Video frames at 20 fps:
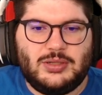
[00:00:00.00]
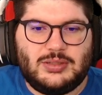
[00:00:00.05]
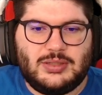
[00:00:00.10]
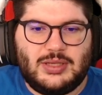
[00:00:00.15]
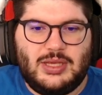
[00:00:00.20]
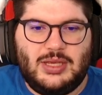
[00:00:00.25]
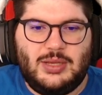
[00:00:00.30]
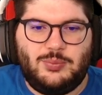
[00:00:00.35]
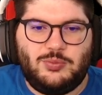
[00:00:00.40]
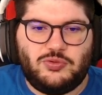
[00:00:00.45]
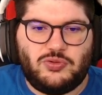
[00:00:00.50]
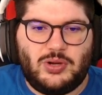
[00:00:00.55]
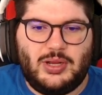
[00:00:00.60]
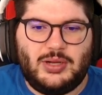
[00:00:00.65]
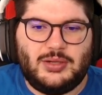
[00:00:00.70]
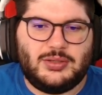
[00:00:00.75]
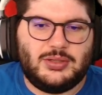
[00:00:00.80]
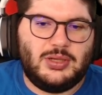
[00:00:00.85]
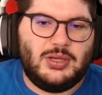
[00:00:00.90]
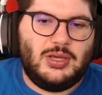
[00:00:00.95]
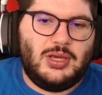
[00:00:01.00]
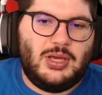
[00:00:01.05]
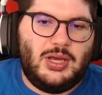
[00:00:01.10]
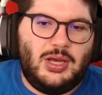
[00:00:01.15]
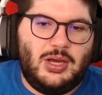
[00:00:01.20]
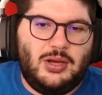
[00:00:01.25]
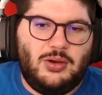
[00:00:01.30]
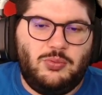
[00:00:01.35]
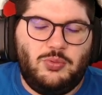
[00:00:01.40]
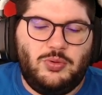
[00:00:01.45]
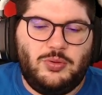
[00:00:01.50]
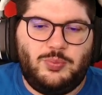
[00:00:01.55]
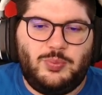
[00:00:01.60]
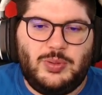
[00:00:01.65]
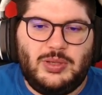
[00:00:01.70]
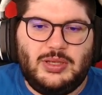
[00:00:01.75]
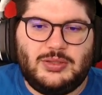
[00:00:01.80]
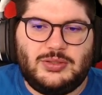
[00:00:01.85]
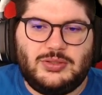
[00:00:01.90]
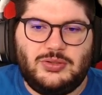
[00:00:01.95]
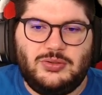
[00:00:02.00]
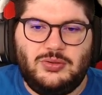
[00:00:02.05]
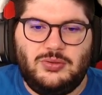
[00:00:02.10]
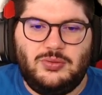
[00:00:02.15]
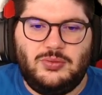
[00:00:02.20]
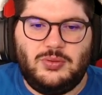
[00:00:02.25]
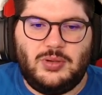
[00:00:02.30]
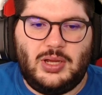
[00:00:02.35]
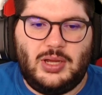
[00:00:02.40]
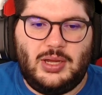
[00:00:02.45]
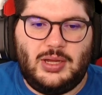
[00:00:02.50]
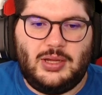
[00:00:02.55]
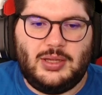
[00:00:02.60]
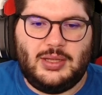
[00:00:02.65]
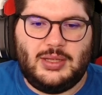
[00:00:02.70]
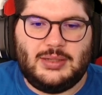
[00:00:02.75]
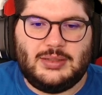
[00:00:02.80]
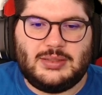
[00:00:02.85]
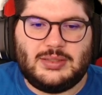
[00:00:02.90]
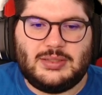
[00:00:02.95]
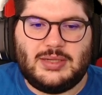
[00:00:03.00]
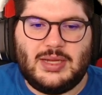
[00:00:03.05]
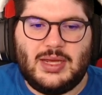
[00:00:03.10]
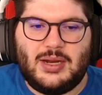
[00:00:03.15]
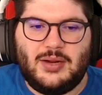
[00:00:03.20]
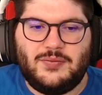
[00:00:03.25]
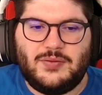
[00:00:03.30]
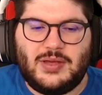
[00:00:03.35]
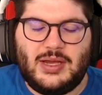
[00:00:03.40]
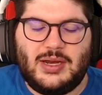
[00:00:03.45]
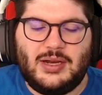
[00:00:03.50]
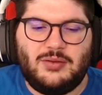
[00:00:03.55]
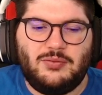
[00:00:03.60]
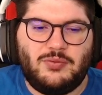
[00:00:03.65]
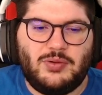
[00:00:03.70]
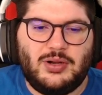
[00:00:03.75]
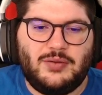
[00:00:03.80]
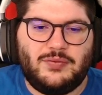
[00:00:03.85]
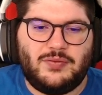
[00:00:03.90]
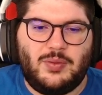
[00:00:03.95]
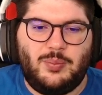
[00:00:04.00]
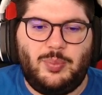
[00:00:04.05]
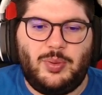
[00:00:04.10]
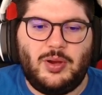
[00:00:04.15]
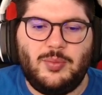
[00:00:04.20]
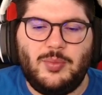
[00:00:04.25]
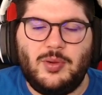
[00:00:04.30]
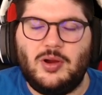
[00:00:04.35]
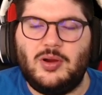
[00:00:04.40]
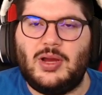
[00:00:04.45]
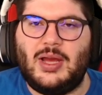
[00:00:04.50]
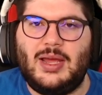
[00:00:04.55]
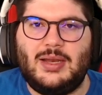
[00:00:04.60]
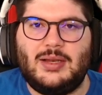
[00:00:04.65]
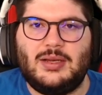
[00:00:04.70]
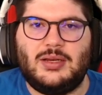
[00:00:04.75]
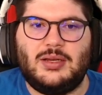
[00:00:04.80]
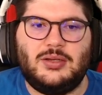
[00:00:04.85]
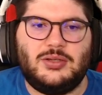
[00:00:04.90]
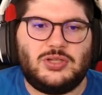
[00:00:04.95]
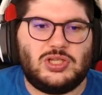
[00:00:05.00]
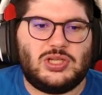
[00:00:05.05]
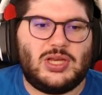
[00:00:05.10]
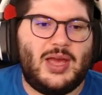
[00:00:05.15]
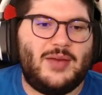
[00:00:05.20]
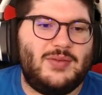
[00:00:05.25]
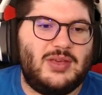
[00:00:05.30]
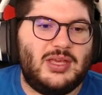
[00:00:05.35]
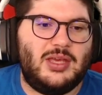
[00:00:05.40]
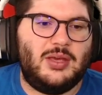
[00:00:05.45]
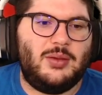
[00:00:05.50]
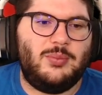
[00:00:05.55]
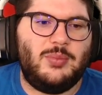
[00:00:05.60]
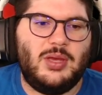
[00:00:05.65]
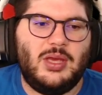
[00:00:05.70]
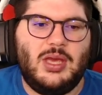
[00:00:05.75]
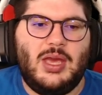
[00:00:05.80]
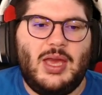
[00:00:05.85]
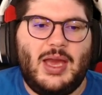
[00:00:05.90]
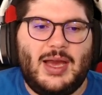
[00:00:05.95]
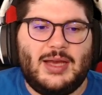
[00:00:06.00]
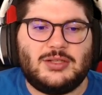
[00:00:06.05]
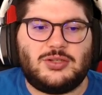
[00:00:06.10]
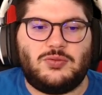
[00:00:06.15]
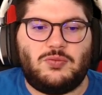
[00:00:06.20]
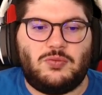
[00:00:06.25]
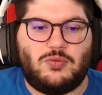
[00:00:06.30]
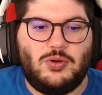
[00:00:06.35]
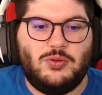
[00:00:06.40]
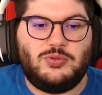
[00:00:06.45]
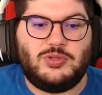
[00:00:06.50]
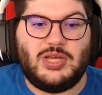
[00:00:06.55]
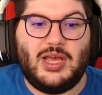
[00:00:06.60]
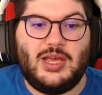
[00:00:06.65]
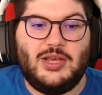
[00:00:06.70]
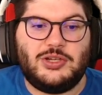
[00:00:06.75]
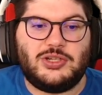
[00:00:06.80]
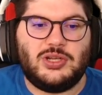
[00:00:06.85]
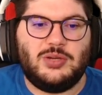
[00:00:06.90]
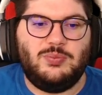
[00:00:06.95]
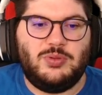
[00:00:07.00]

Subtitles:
to keep Trent, would be to, instead of getting rid of Mbeumo and just having him as a rotation